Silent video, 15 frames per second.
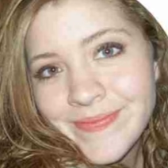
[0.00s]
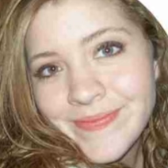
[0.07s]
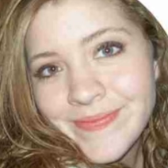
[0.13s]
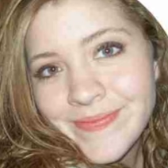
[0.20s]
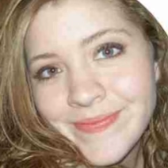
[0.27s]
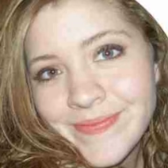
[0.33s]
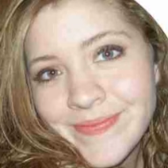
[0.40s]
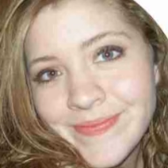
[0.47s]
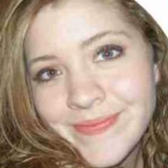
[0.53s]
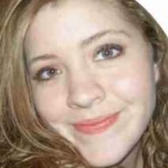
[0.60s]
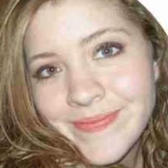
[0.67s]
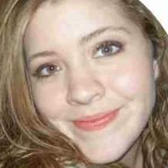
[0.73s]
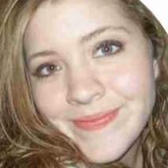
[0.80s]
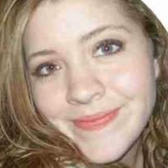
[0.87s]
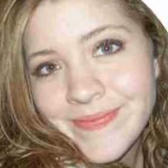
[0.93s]

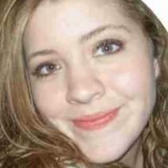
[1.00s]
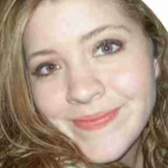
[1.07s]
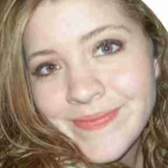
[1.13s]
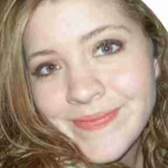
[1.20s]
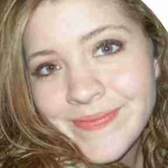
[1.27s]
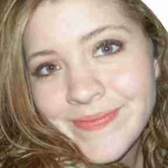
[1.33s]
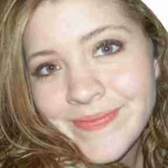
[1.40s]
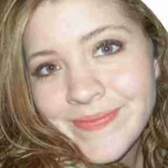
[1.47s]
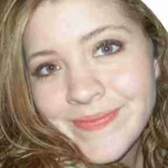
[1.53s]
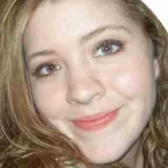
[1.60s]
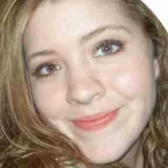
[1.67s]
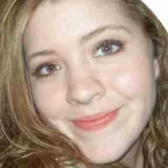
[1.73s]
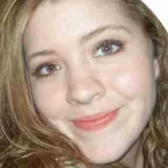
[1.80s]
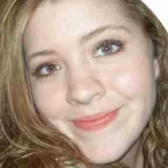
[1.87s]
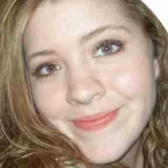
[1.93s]

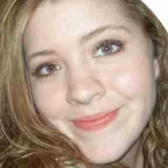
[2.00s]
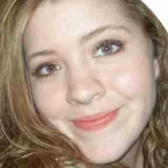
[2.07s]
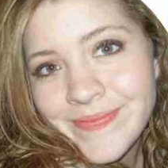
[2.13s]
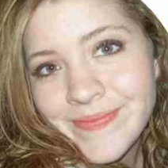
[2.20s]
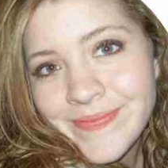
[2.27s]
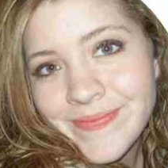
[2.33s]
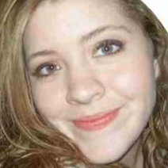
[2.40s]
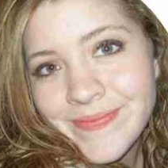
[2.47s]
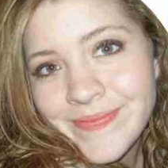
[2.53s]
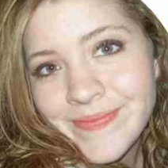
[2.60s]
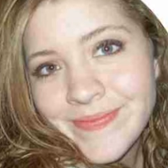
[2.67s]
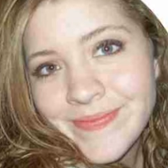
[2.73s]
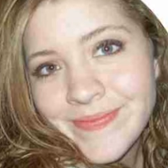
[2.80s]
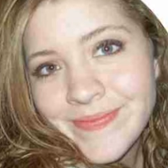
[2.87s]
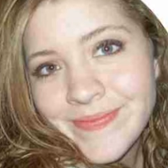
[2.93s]

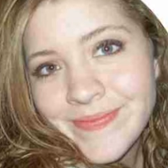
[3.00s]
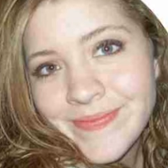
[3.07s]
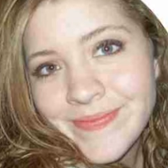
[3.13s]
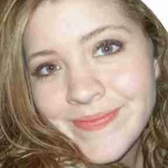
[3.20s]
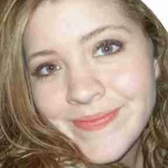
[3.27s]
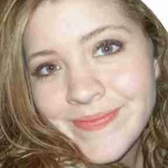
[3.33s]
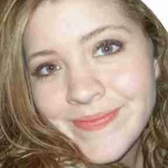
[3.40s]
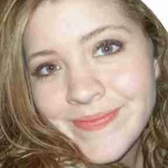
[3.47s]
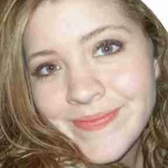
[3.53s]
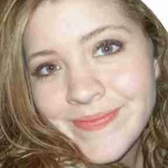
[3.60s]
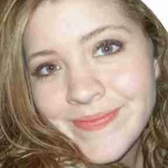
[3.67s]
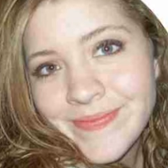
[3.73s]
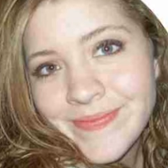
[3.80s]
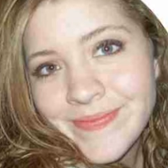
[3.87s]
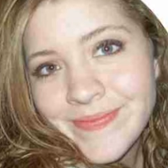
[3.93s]

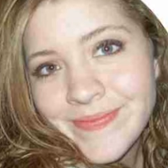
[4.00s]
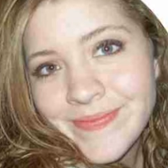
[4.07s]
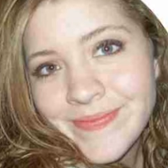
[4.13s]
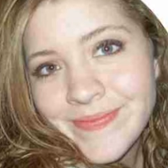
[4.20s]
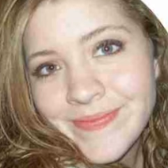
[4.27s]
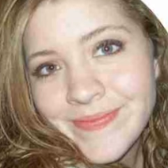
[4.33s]
The face doesn't move, so there is nothing to read.